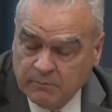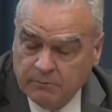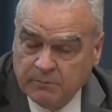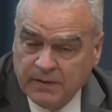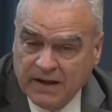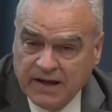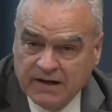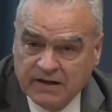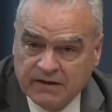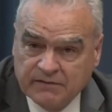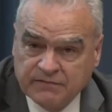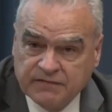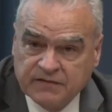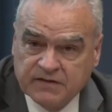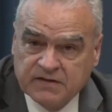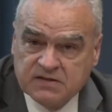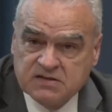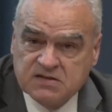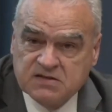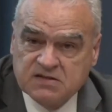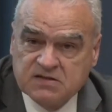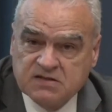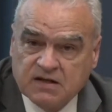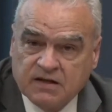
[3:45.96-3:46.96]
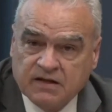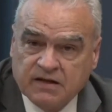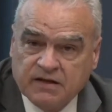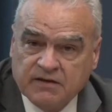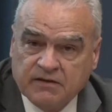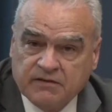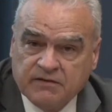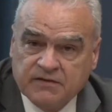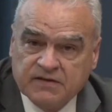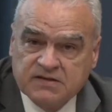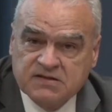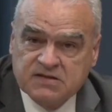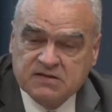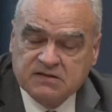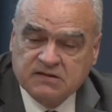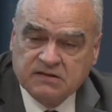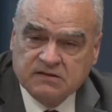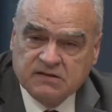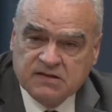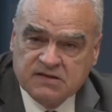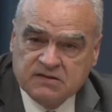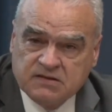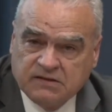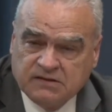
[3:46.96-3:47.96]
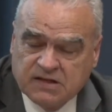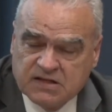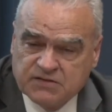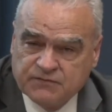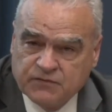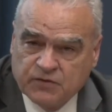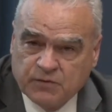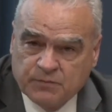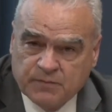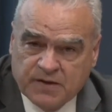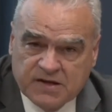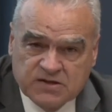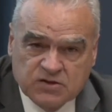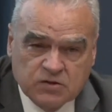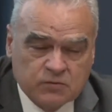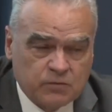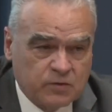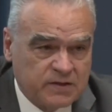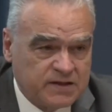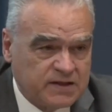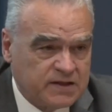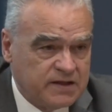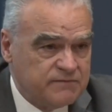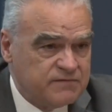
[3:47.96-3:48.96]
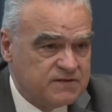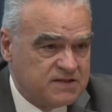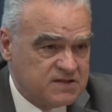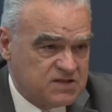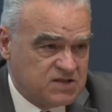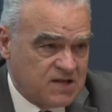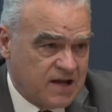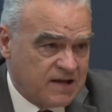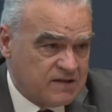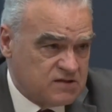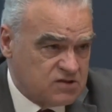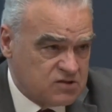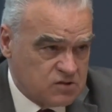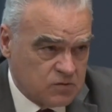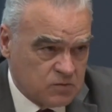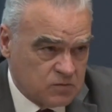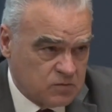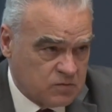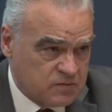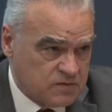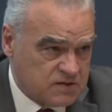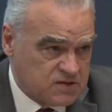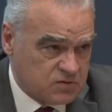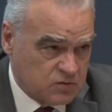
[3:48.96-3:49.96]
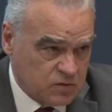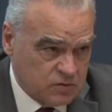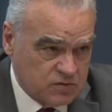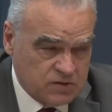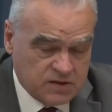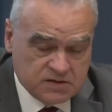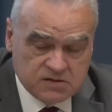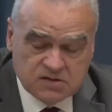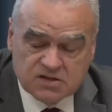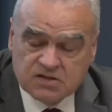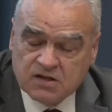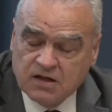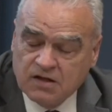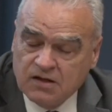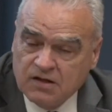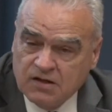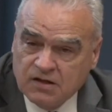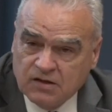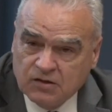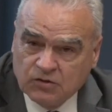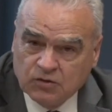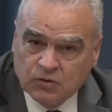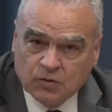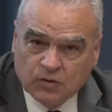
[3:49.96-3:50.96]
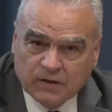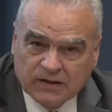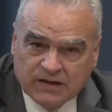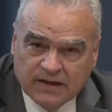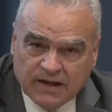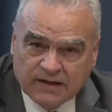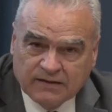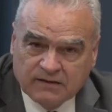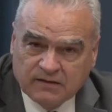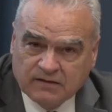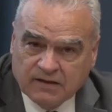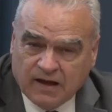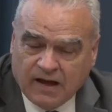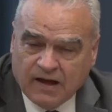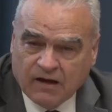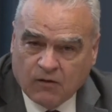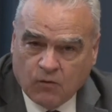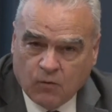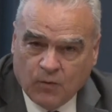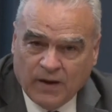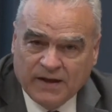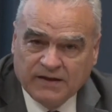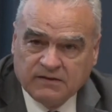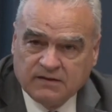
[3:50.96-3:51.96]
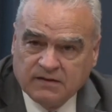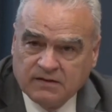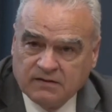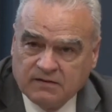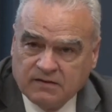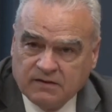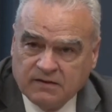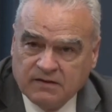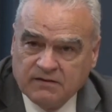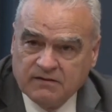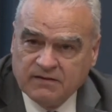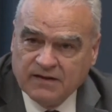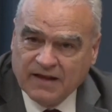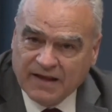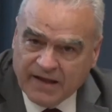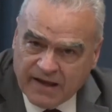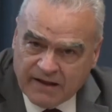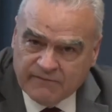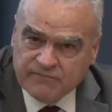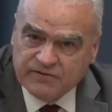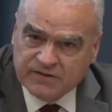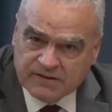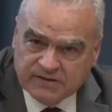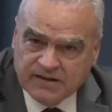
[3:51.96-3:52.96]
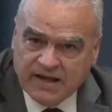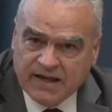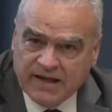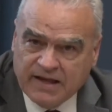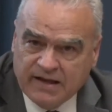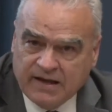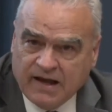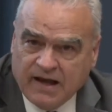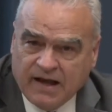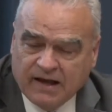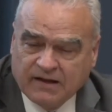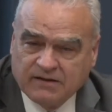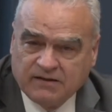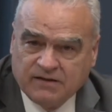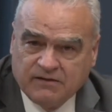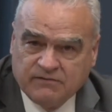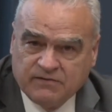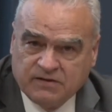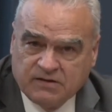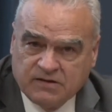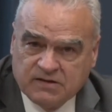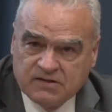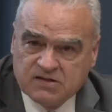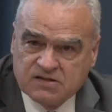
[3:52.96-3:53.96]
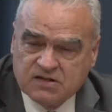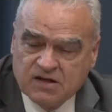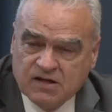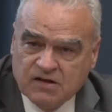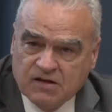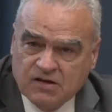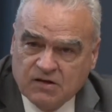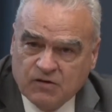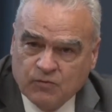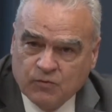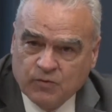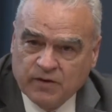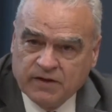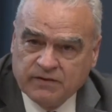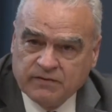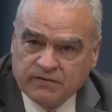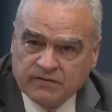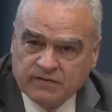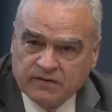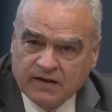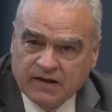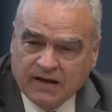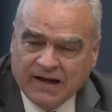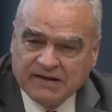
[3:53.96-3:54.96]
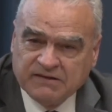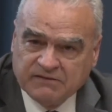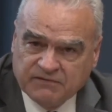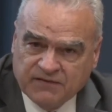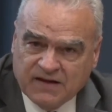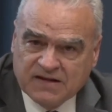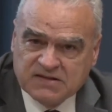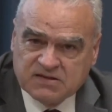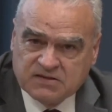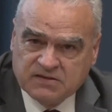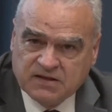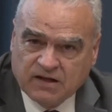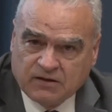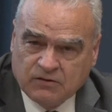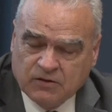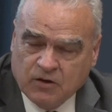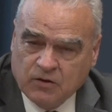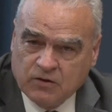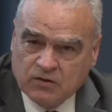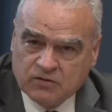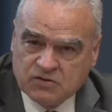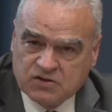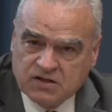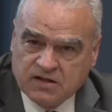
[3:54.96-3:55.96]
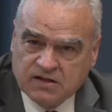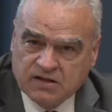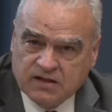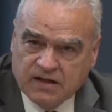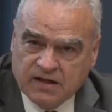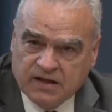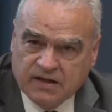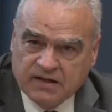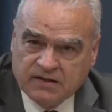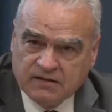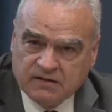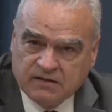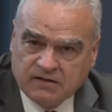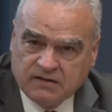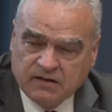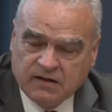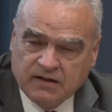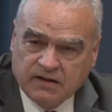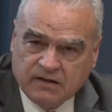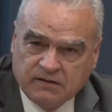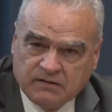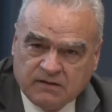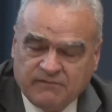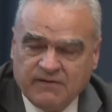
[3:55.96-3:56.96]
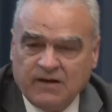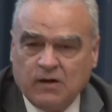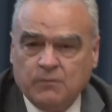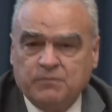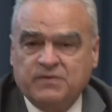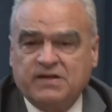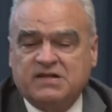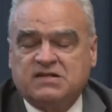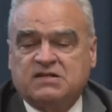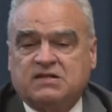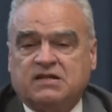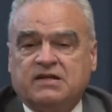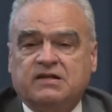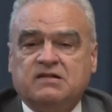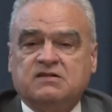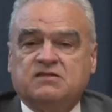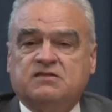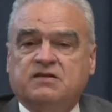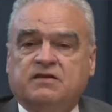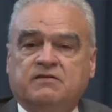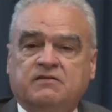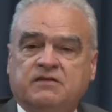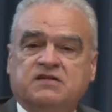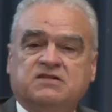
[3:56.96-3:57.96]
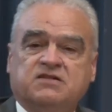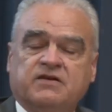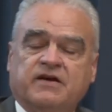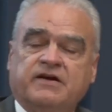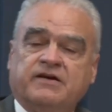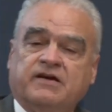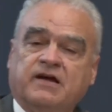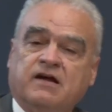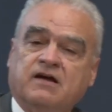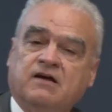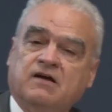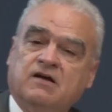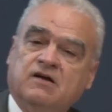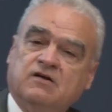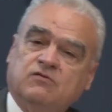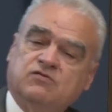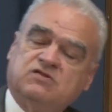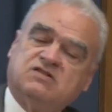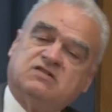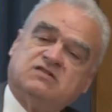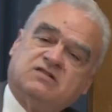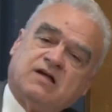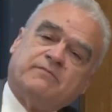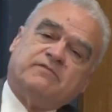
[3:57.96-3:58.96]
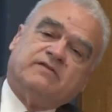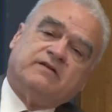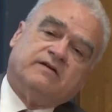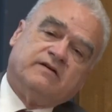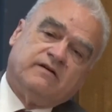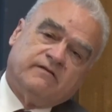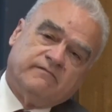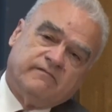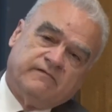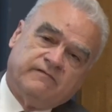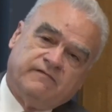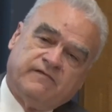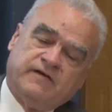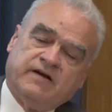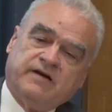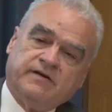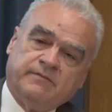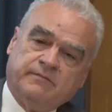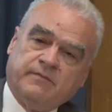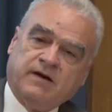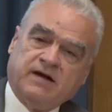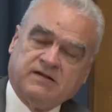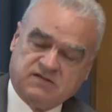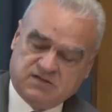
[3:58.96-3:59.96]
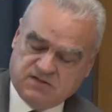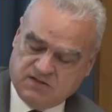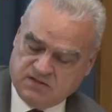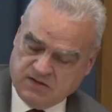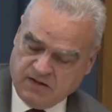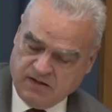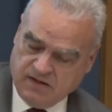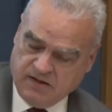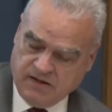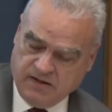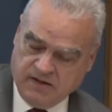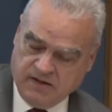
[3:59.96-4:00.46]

benefits, this digital transformation will give the chance to the students to get acquainted in the everyday activities with advanced technology and develop their skills in this area, which is something very much